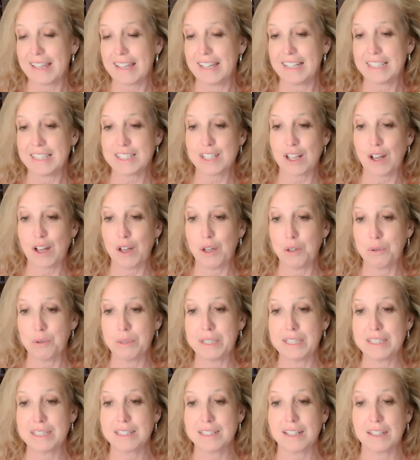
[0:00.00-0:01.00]
it's
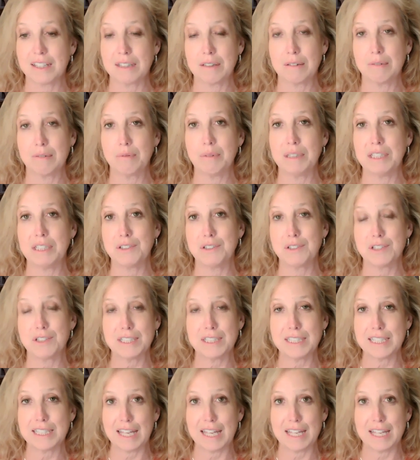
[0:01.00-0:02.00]
always, we
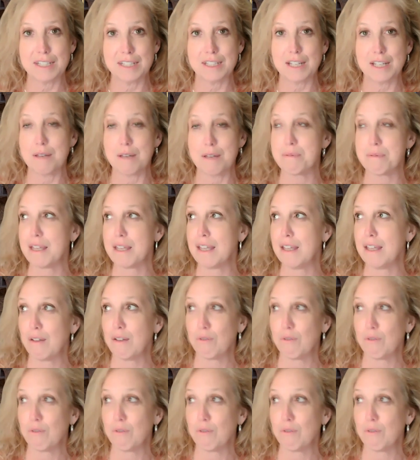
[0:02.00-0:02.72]
usually end up